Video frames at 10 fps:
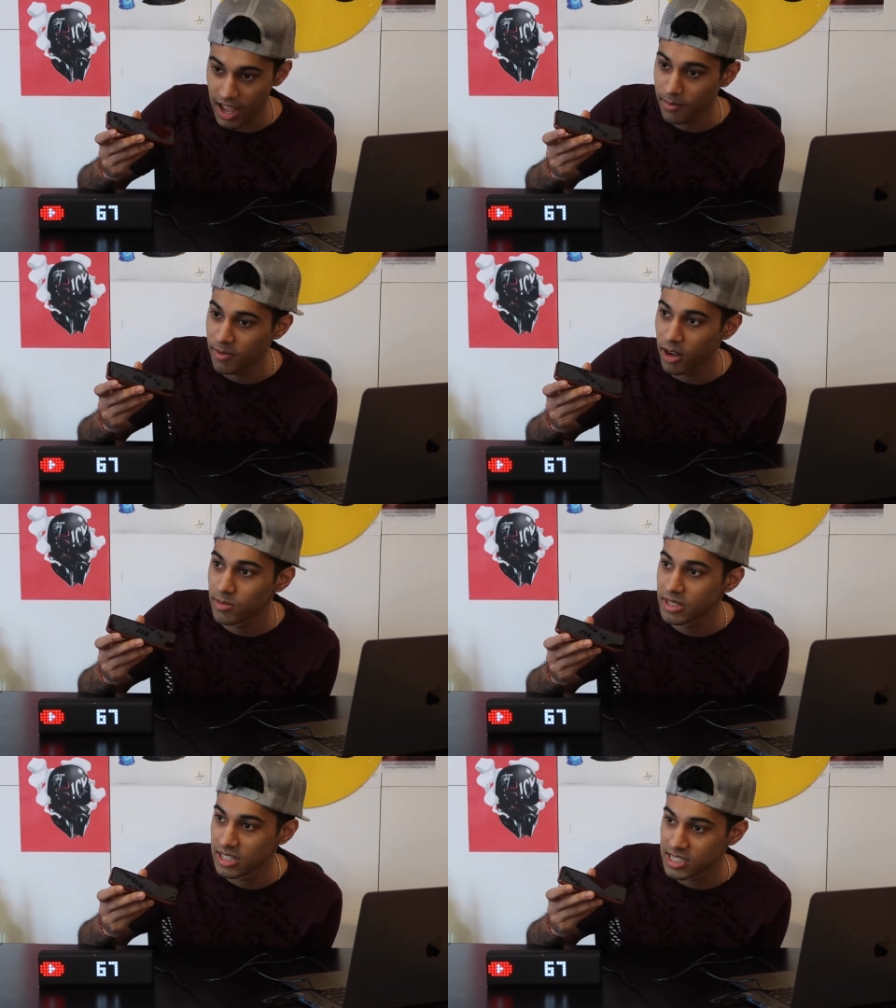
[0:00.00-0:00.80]
I'm
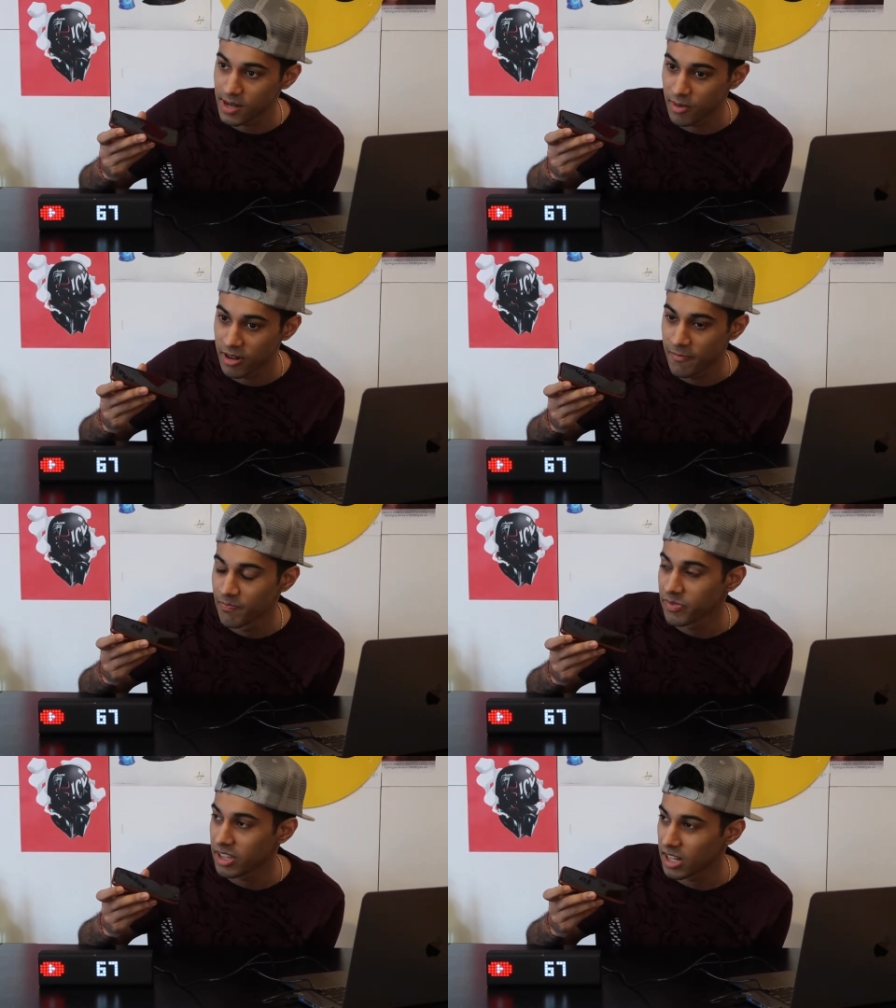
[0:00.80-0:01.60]
probably this summer
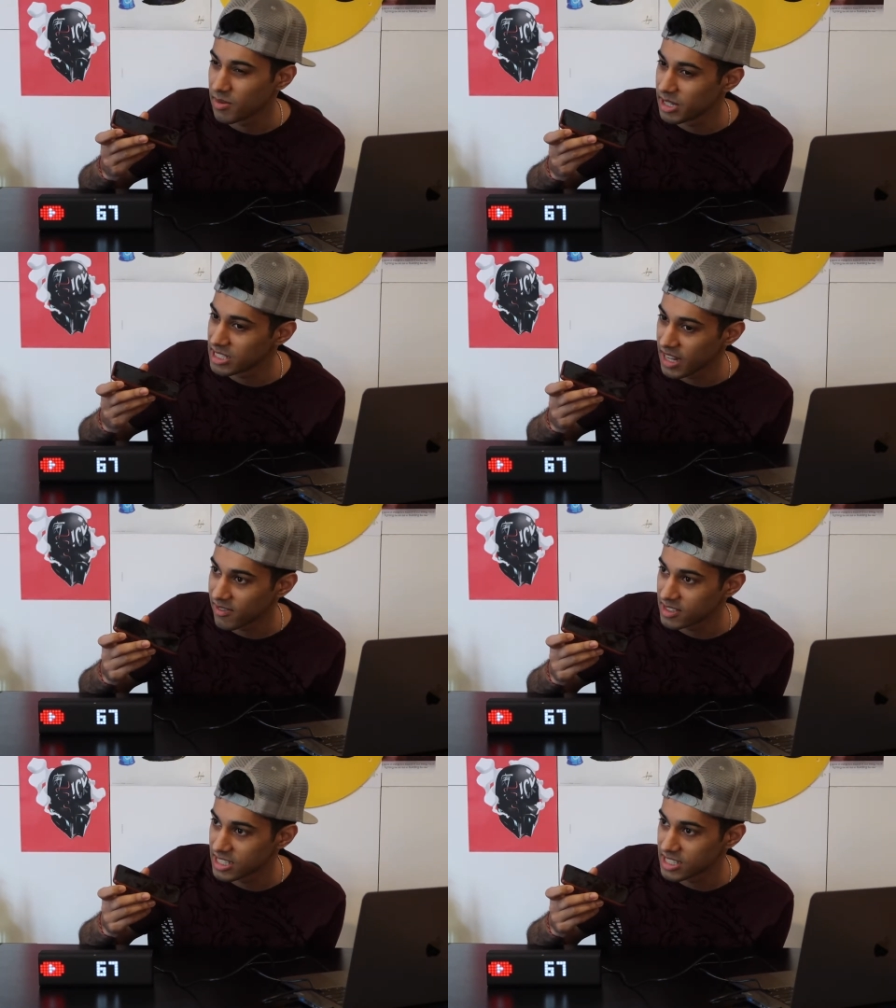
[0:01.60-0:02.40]
gonna be in San
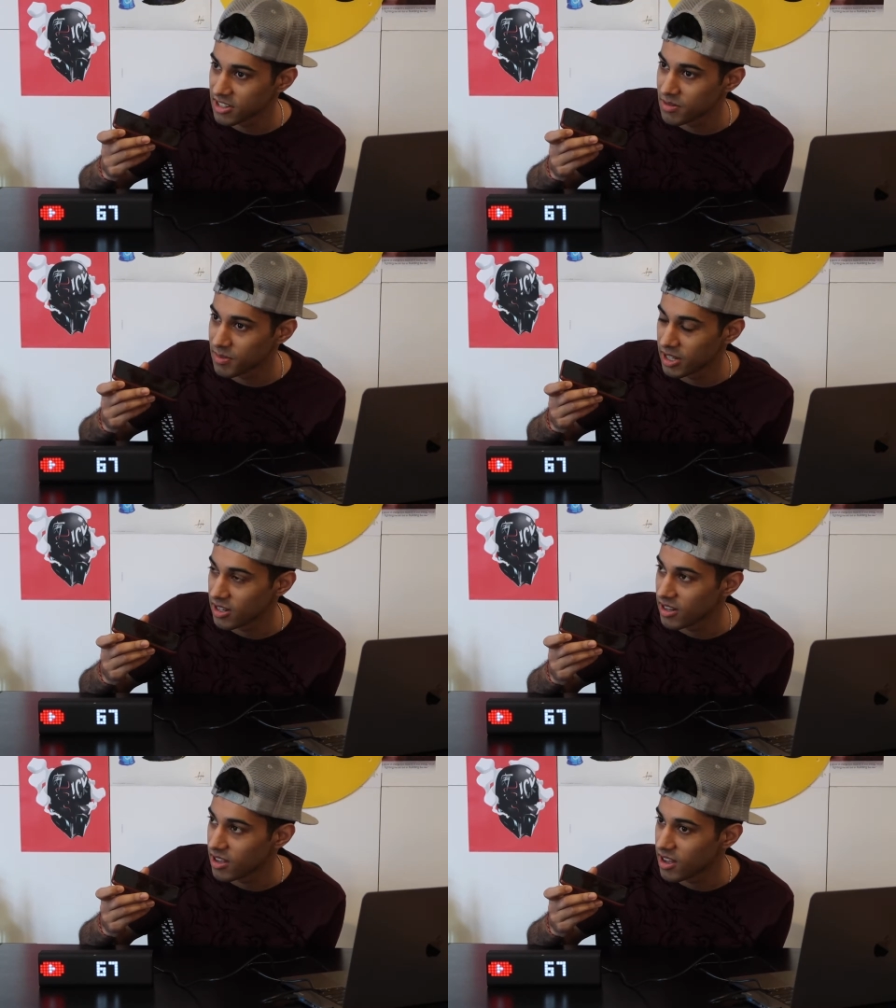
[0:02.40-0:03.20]
Francisco,
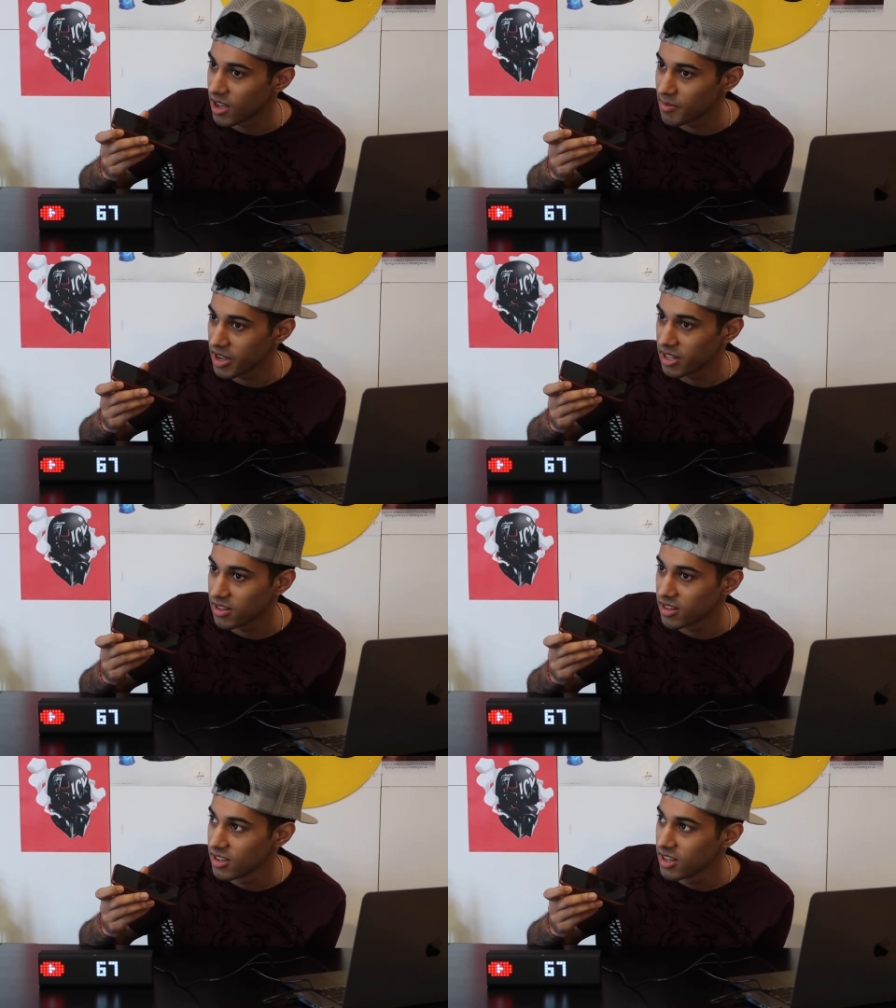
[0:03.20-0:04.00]
but I
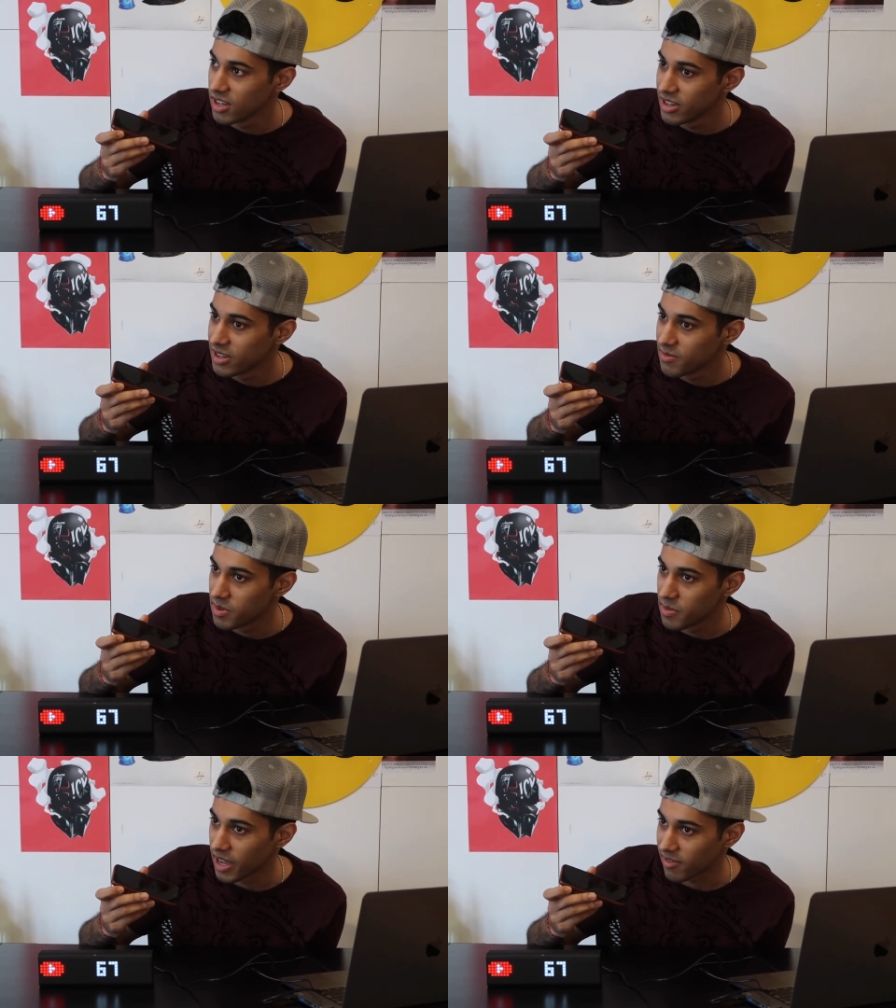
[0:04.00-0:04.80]
might
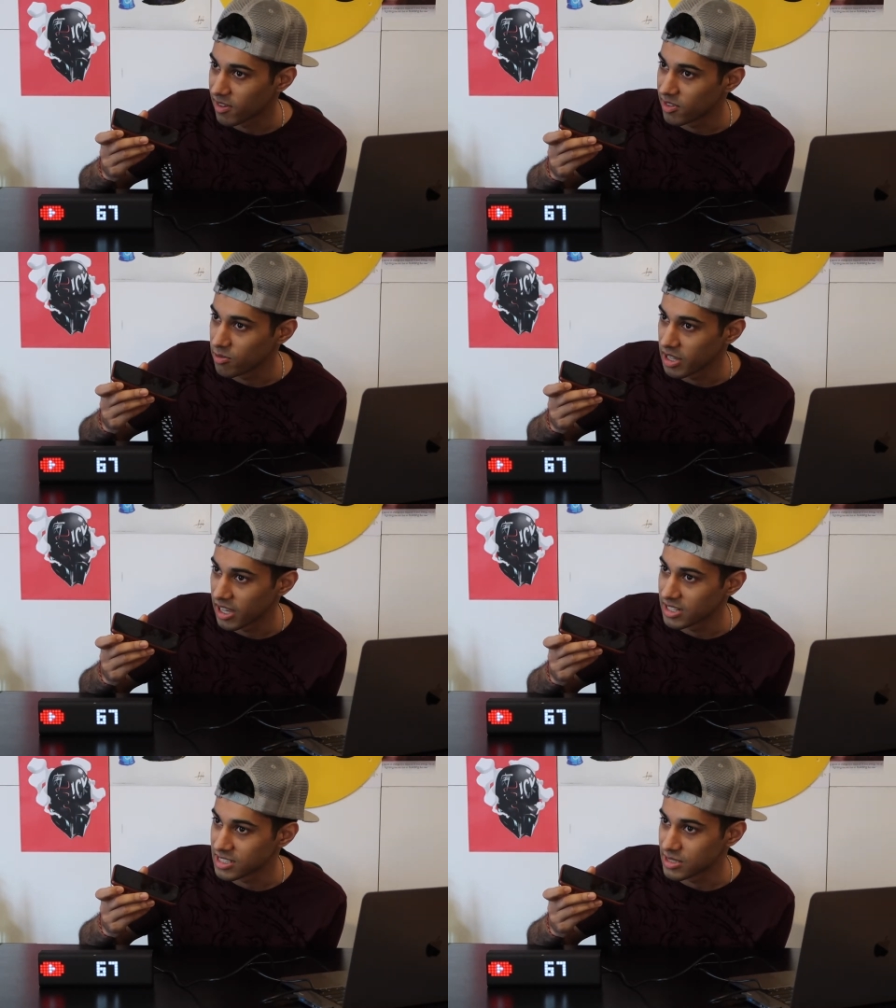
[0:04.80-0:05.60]
be back for a few
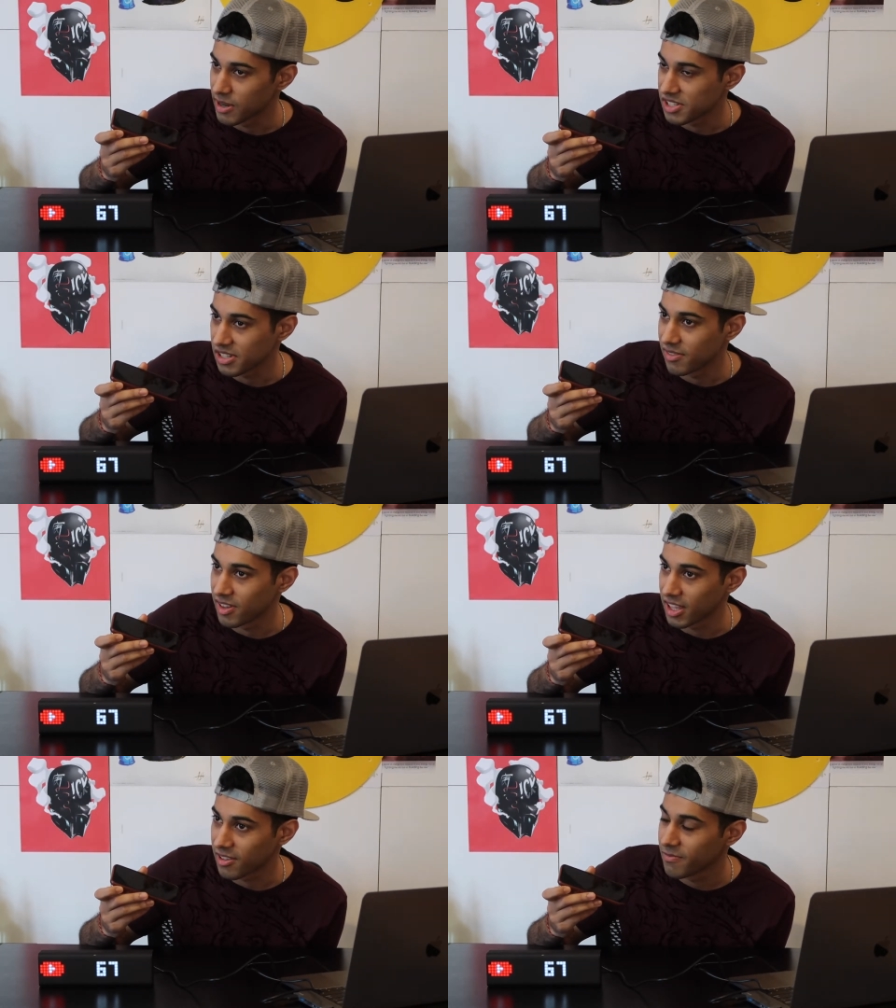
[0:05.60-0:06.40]
weekends, especially if
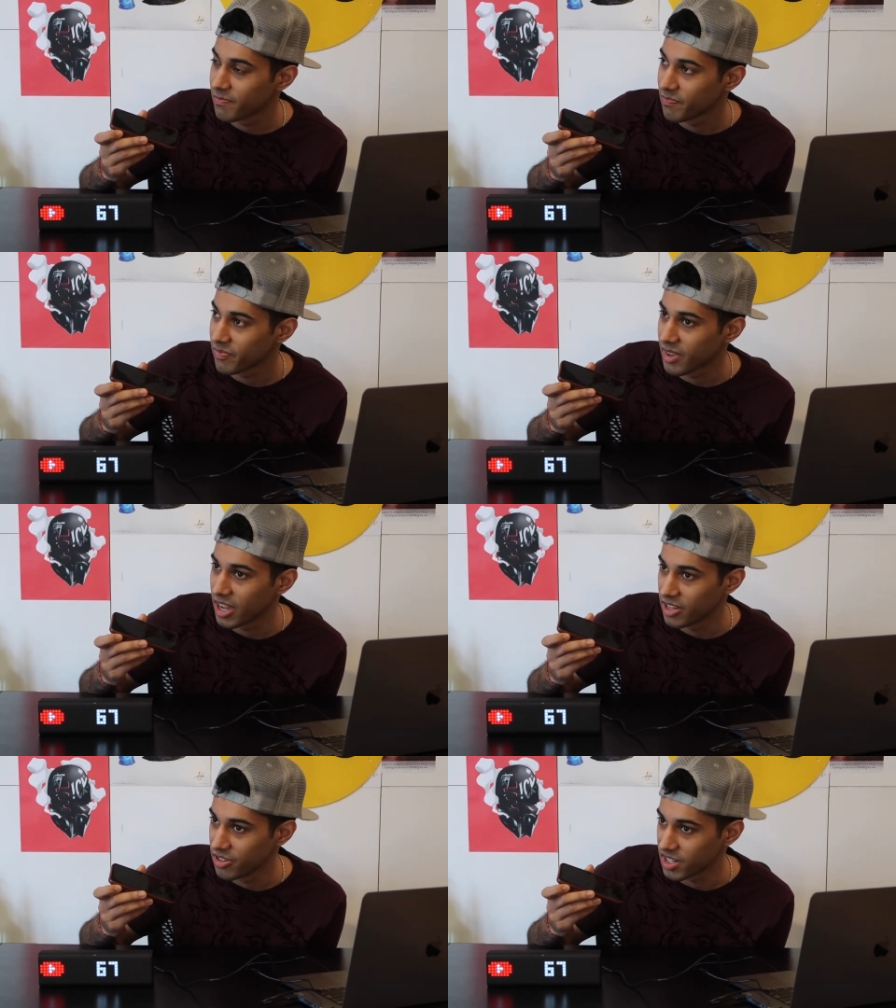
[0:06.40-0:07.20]
like
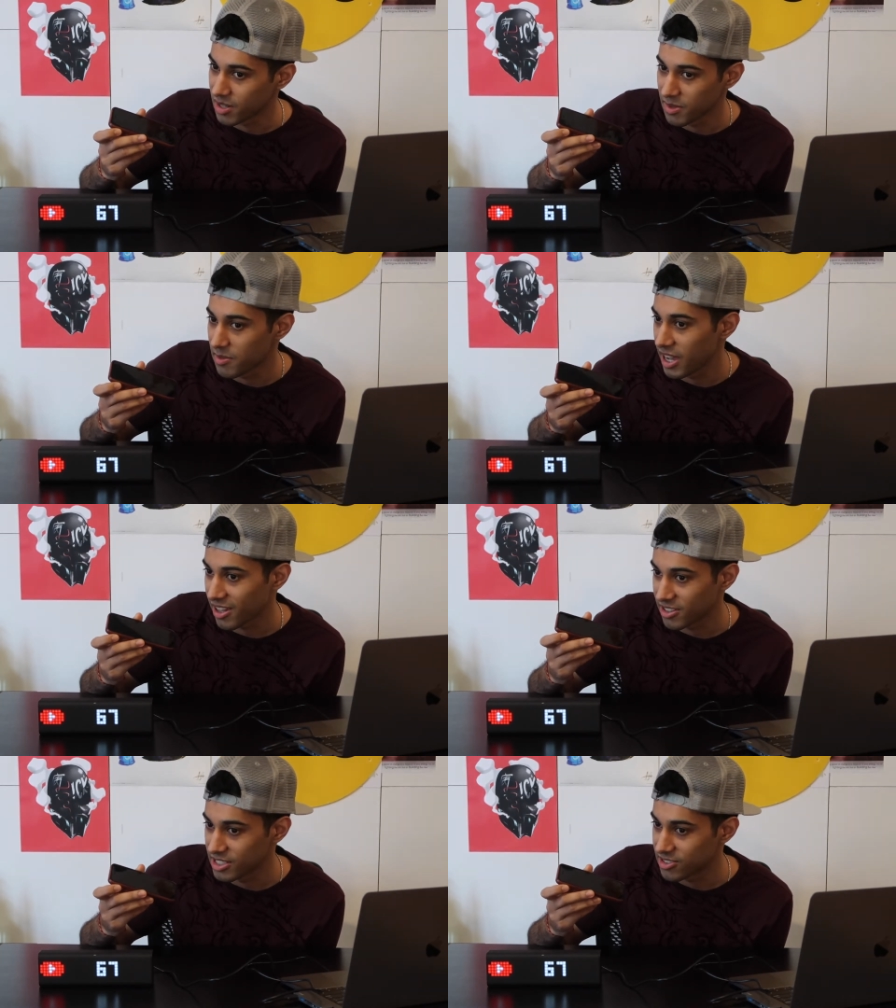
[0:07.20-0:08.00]
I know you're gonna be back, I'll